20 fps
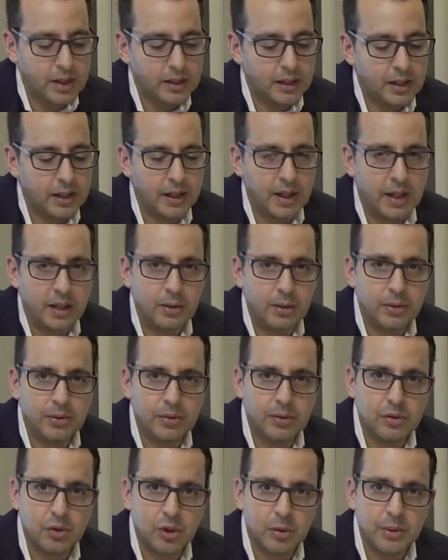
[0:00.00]
Lange
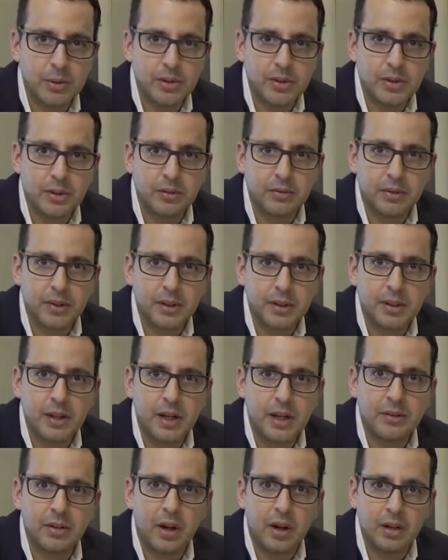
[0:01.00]
uses German silver,
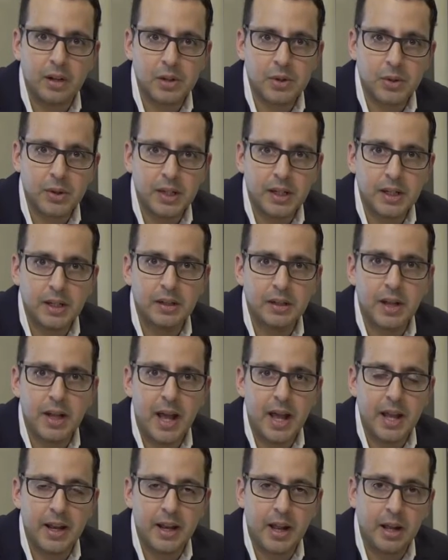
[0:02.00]
it's untreated,
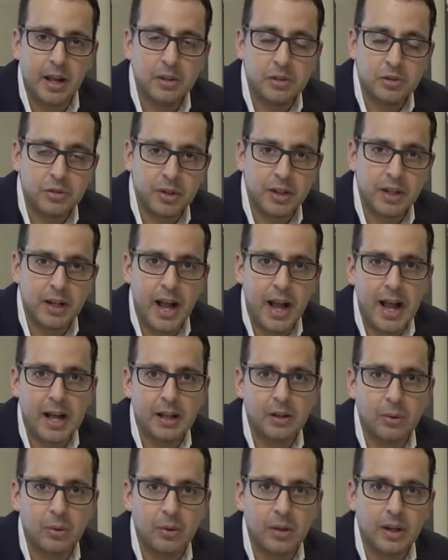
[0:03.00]
an untreated
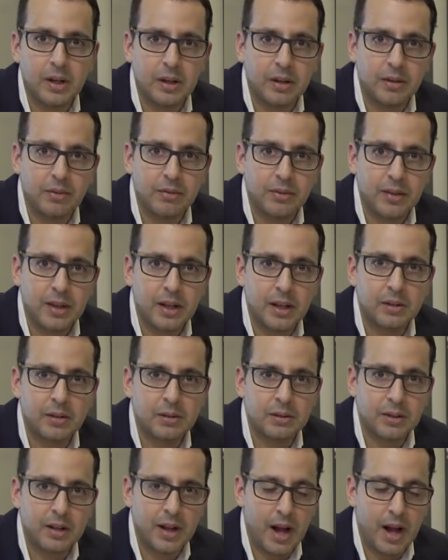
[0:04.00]
alloy of nickel,